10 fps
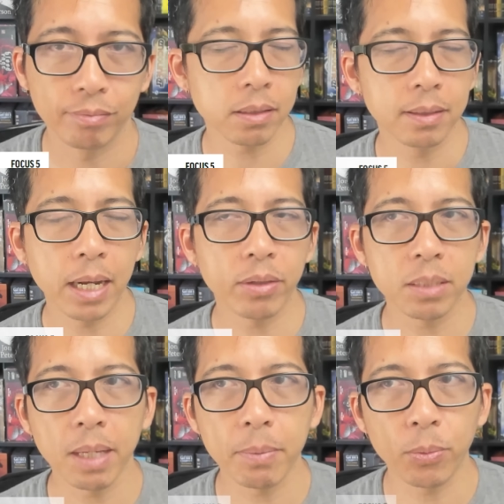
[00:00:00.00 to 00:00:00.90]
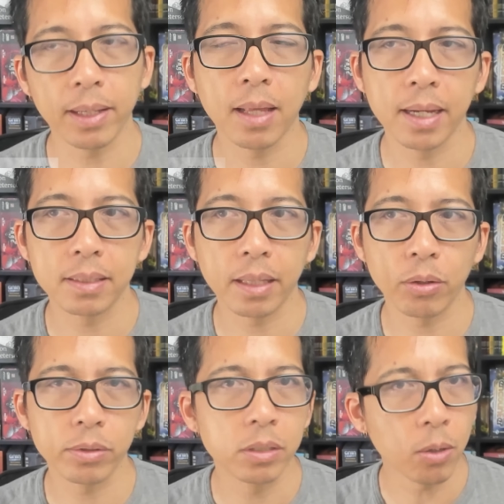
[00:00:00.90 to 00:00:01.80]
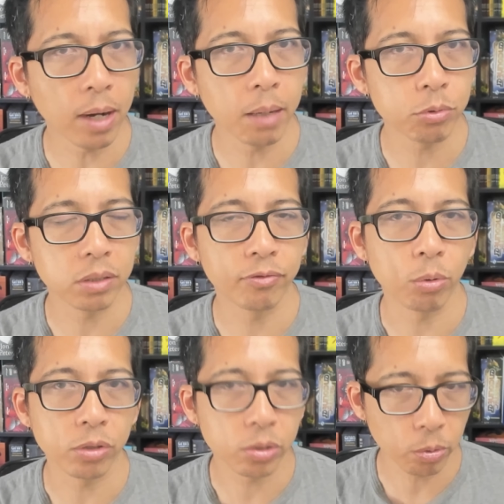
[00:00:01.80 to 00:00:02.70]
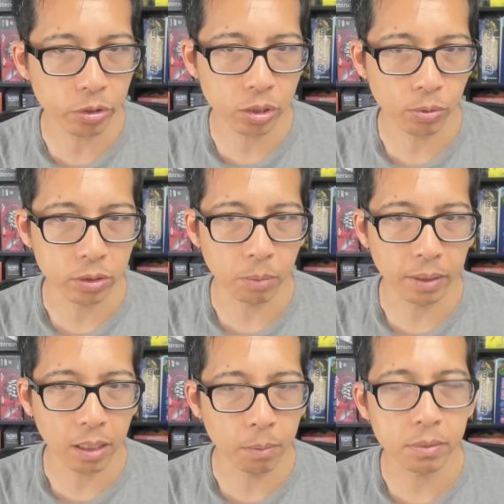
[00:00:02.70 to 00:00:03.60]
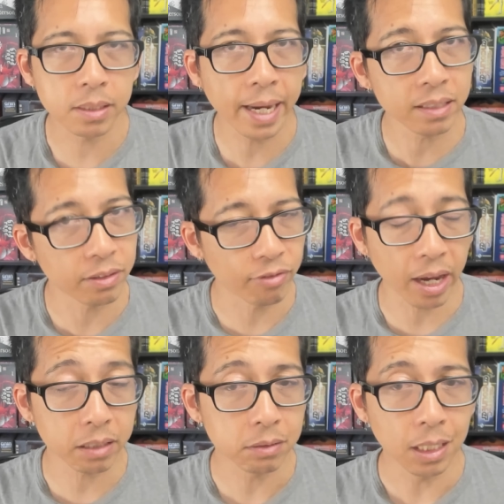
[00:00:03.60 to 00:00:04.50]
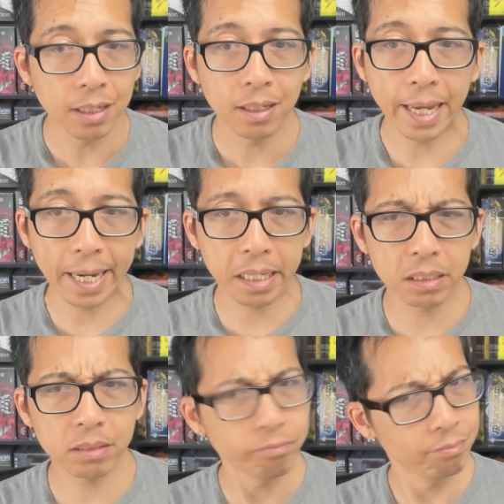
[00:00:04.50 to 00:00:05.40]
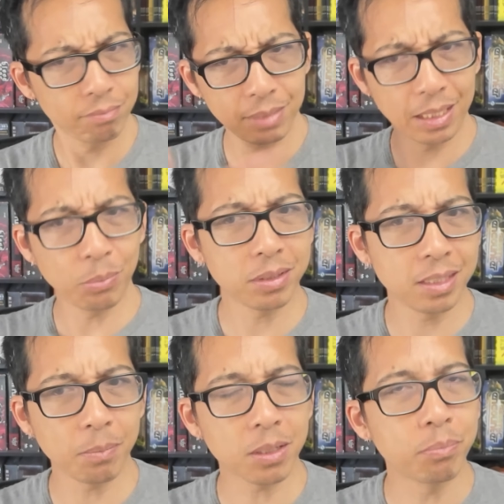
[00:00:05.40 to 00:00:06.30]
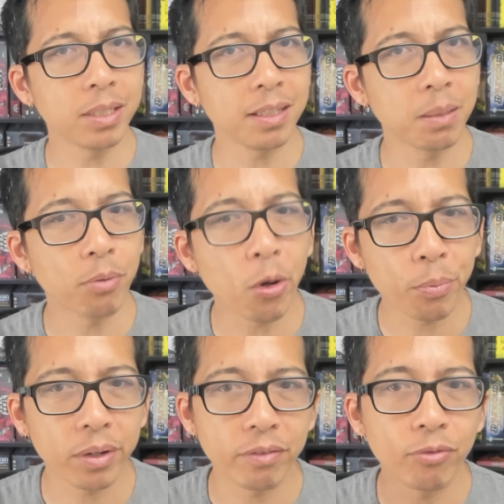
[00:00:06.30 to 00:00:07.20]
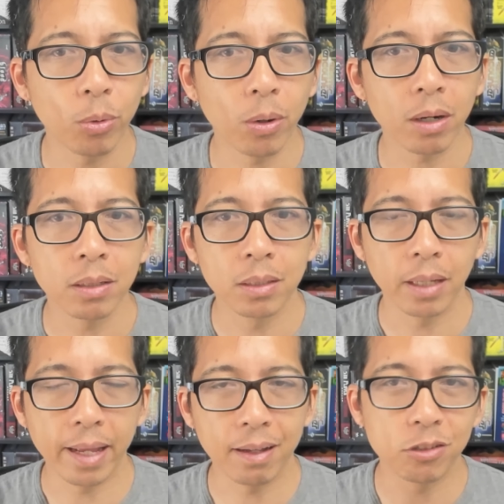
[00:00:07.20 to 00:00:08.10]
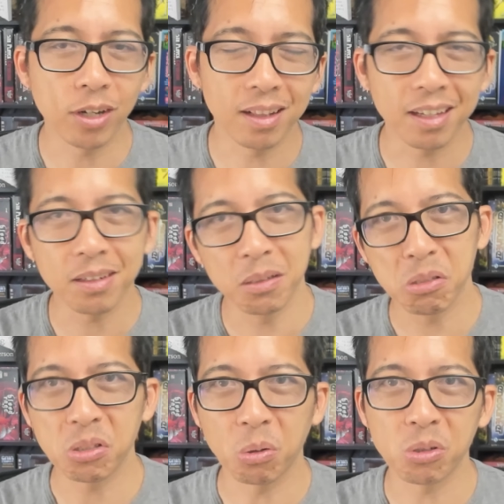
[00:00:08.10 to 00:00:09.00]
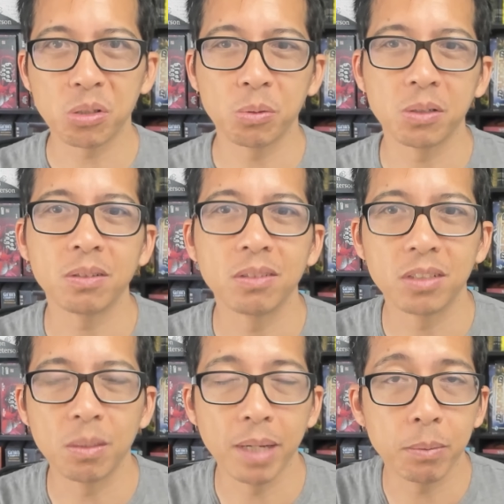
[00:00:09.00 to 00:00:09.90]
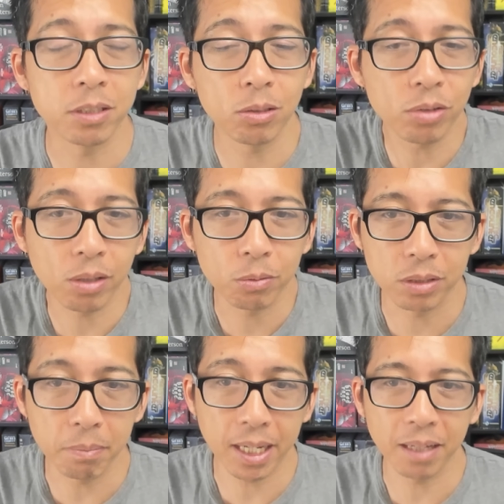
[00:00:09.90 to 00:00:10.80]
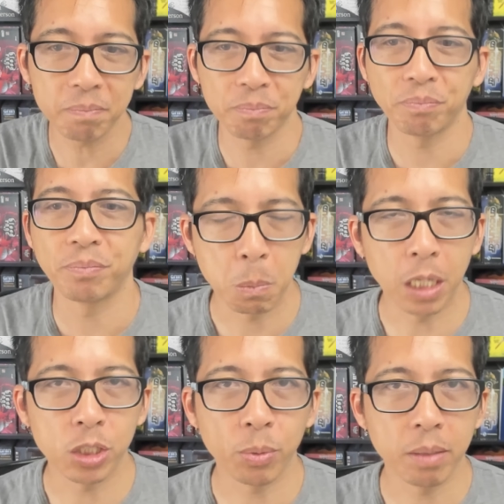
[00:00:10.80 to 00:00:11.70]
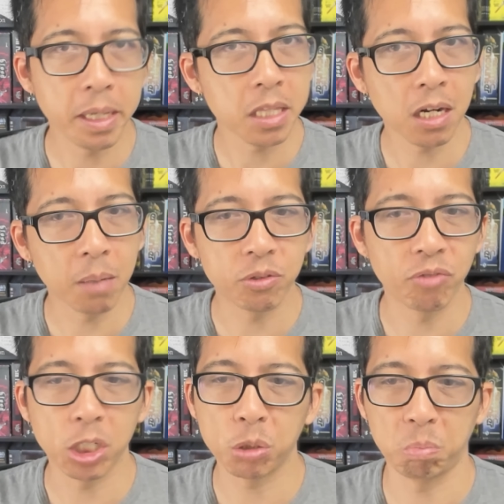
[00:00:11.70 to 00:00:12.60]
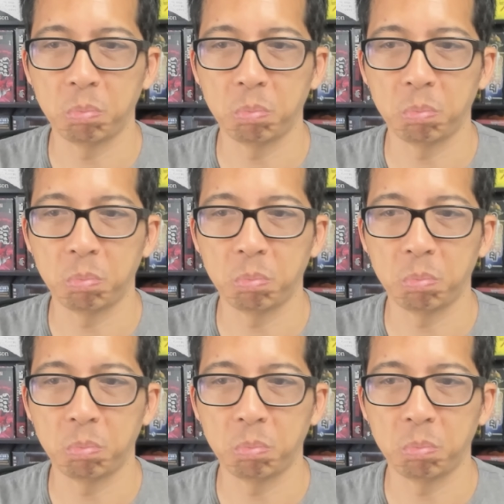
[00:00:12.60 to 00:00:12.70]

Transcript: Now this made me realize that there's no option for a sorcerer to become sanctified, and it would seem completely appropriate for an angelic sorcerer to be able to do so, to me. I just want to make that observation.